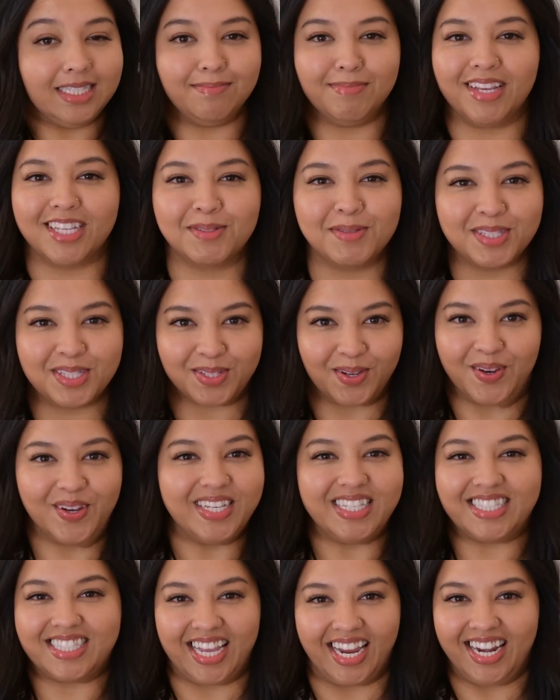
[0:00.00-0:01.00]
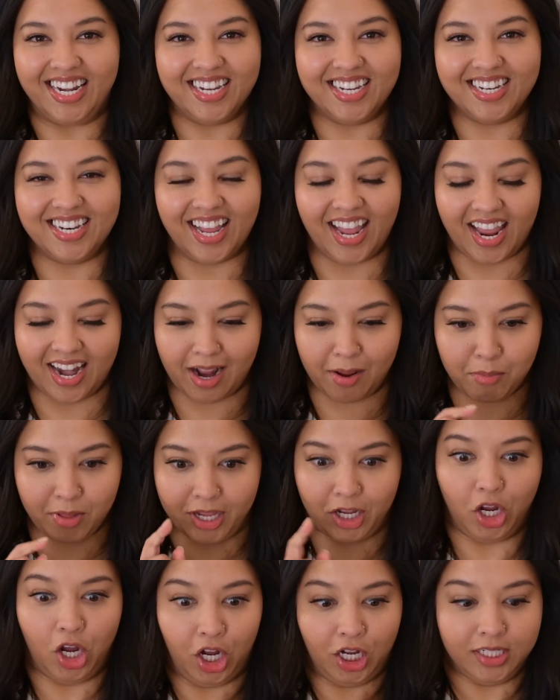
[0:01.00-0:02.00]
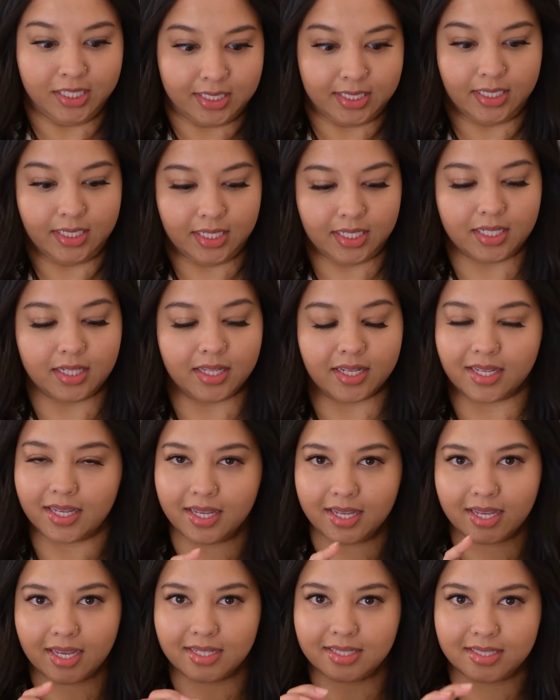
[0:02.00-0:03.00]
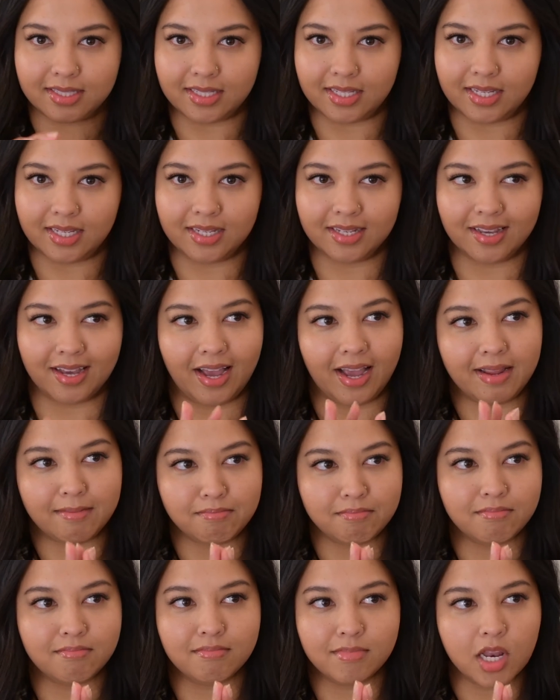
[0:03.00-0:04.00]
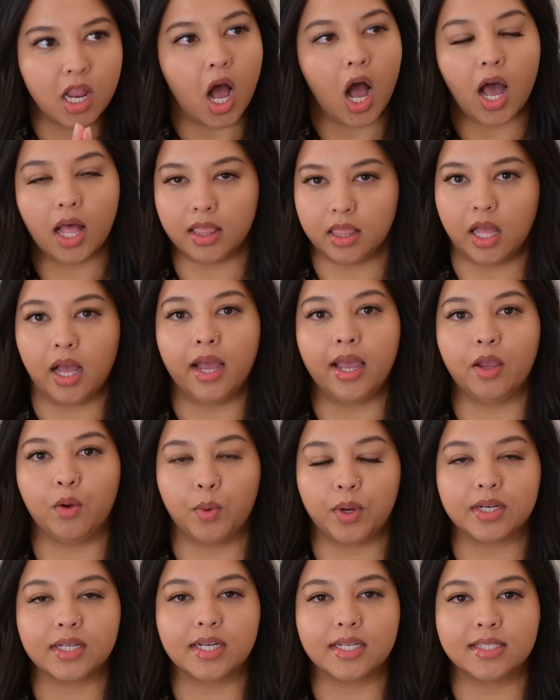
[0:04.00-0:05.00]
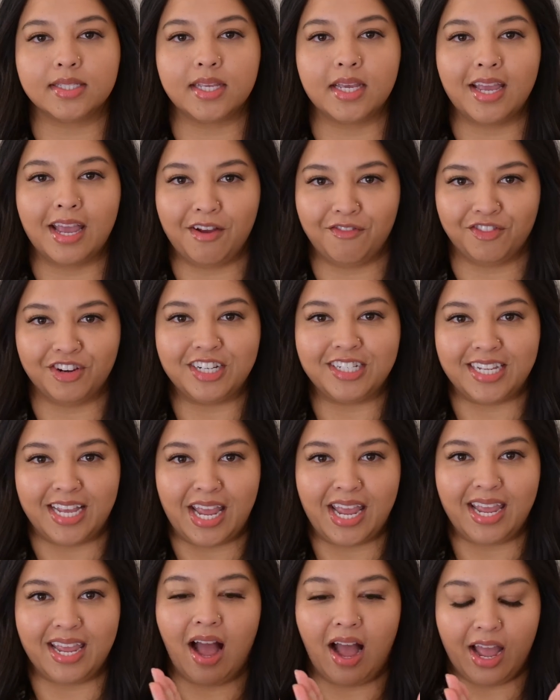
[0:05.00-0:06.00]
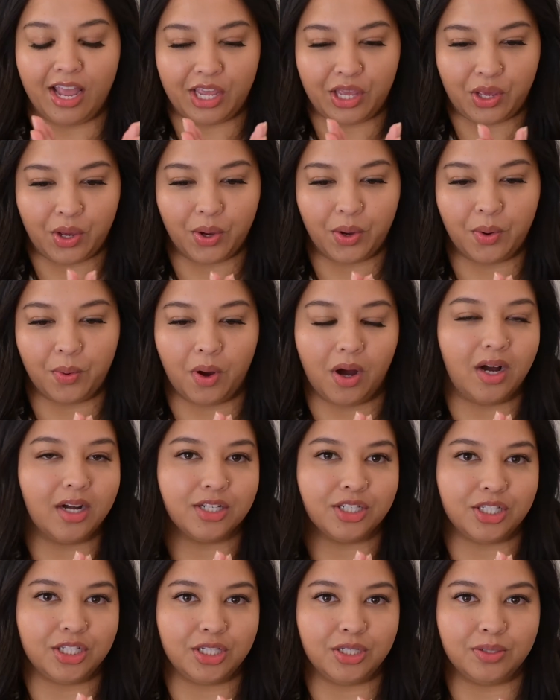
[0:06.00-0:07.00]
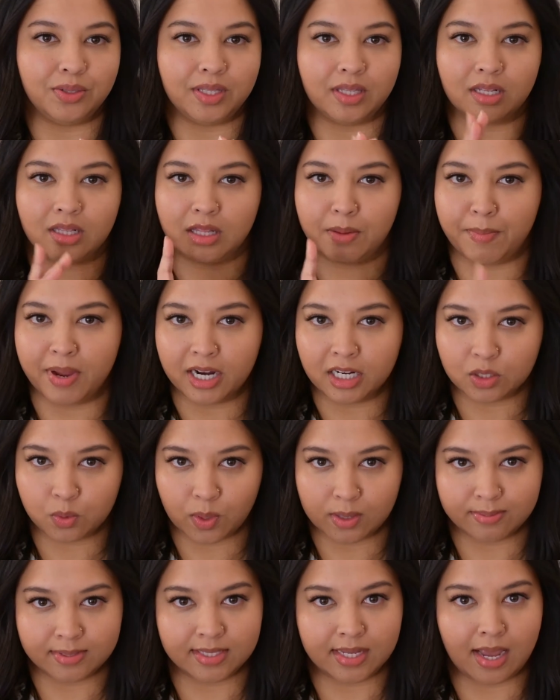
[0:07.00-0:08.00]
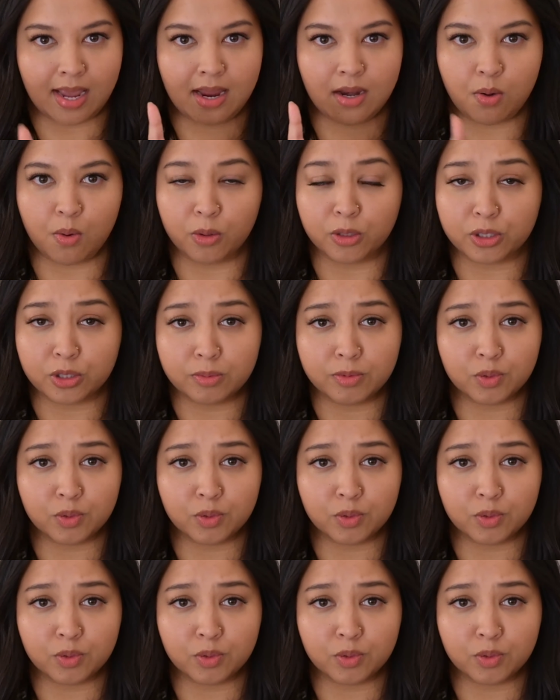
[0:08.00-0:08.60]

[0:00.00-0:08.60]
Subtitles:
makes me so excited, and I'm like constantly clicking and seeing. I'm not lying when I say every day I go onto either Lemare's website, Nordstrom's